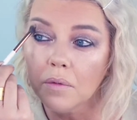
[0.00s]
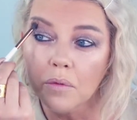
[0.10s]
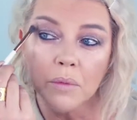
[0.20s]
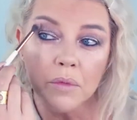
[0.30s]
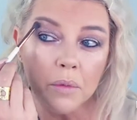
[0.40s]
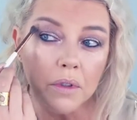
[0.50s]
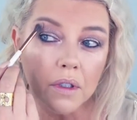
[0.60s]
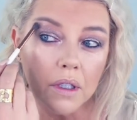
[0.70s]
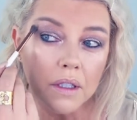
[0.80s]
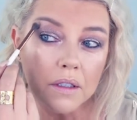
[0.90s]
Rimmel
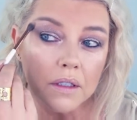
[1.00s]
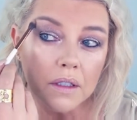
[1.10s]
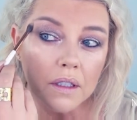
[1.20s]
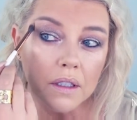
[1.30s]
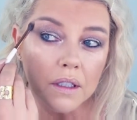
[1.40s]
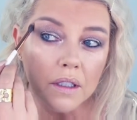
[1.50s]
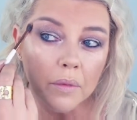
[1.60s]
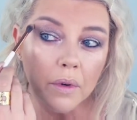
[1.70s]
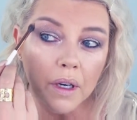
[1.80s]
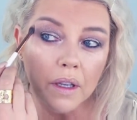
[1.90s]
product underneath
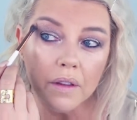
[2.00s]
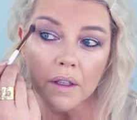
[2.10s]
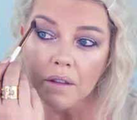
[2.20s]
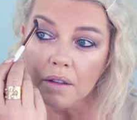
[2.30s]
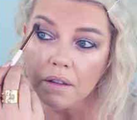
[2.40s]
your brow there.